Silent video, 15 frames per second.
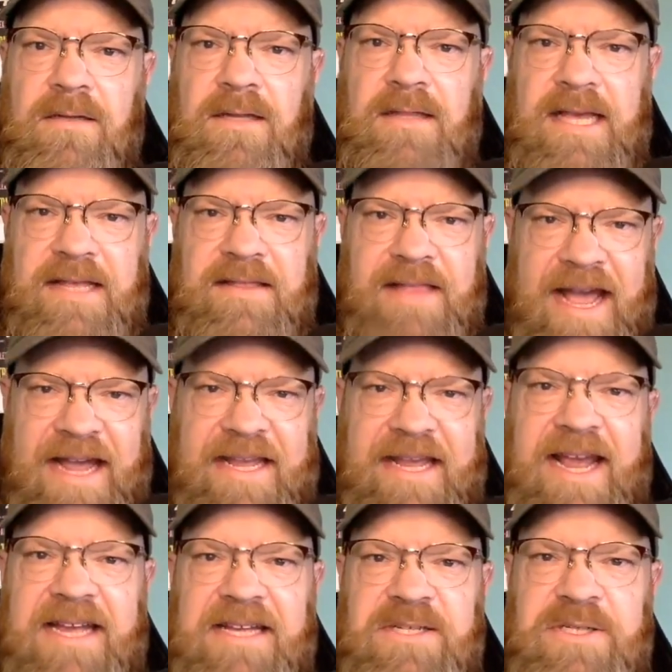In that
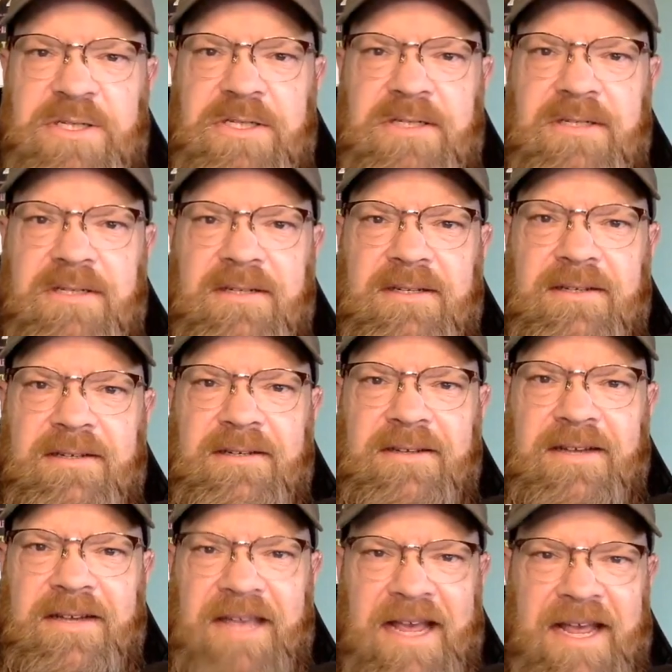case,
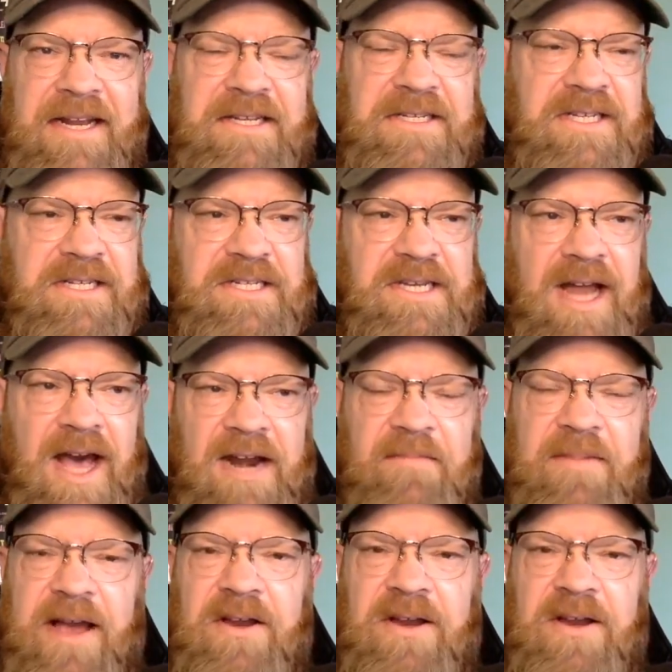again, it's not
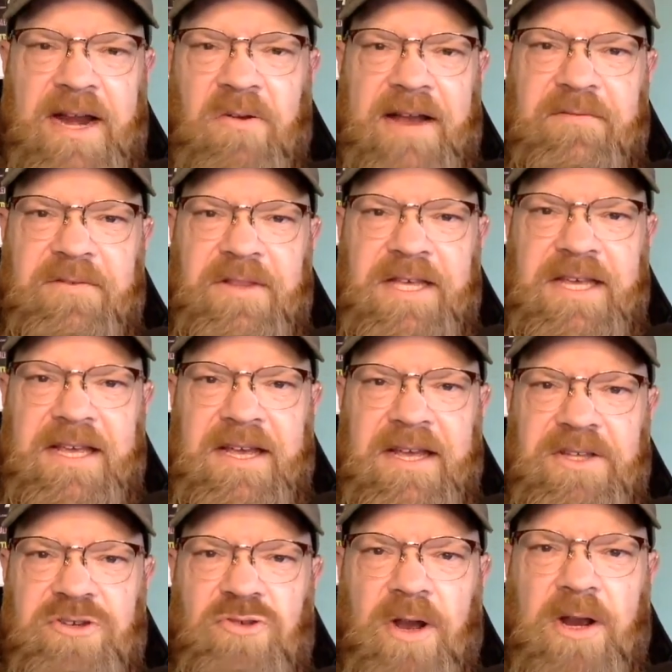about going after
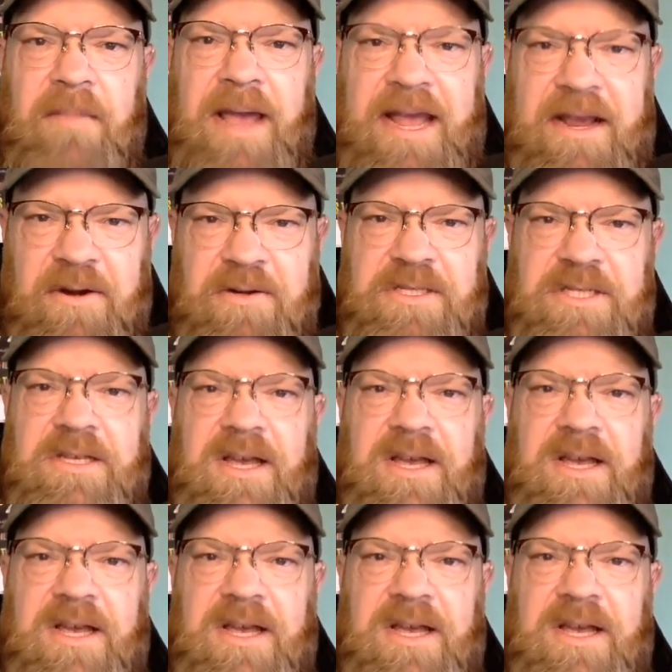the drug makers.